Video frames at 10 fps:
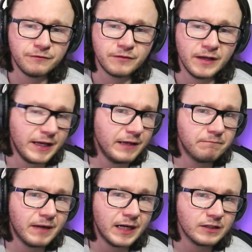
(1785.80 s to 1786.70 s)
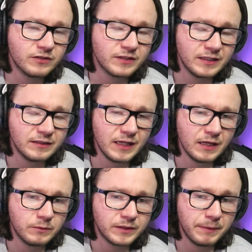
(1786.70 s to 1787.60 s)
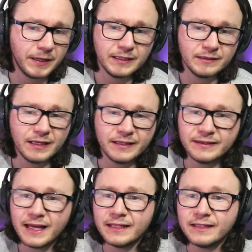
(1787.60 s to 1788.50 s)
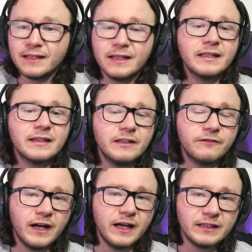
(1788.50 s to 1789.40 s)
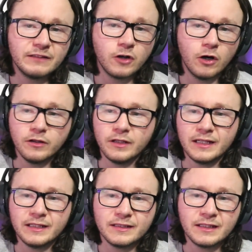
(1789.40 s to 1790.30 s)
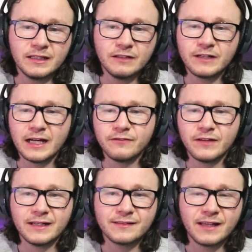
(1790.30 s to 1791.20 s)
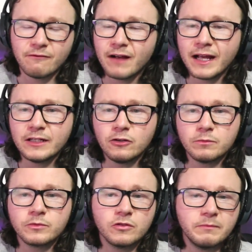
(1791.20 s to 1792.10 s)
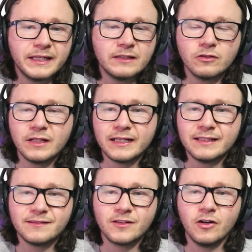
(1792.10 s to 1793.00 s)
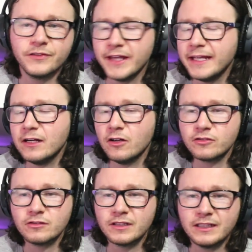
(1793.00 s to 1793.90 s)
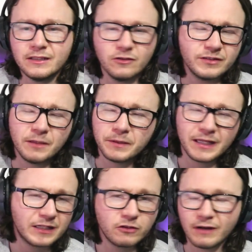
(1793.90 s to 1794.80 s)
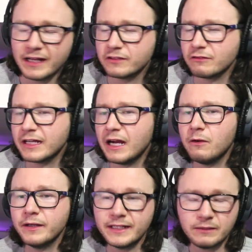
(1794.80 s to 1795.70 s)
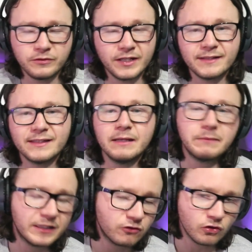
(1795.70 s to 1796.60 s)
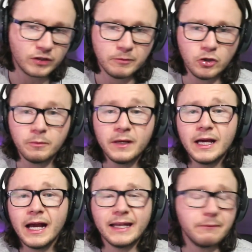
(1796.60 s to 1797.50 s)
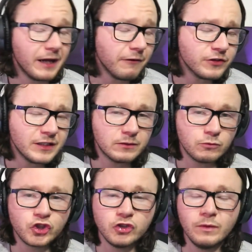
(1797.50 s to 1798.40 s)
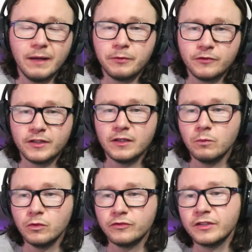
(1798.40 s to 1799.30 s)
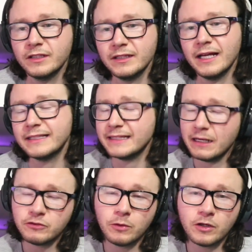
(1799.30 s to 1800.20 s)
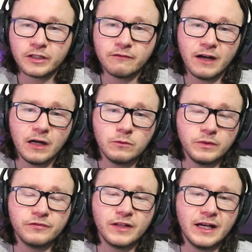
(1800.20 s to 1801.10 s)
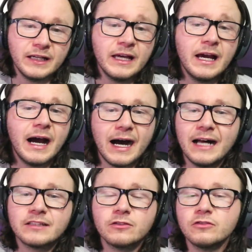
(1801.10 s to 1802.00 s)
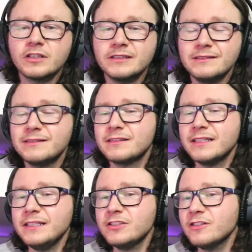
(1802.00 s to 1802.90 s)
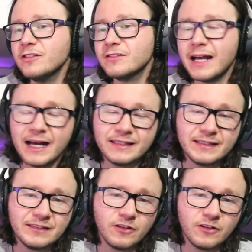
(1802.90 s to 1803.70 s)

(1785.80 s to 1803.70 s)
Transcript: hit Marcus, didn't they, with the paint, and then they've gone and they've kind of like set Ryan up to make it look like he's got a date or something. You know, he's up like a Grindr account, and then he was texting him and then stood him up. And then we have seen them shoot weapons in the woods, and like now he's walking around with like arseholes on his t-shirts, and he's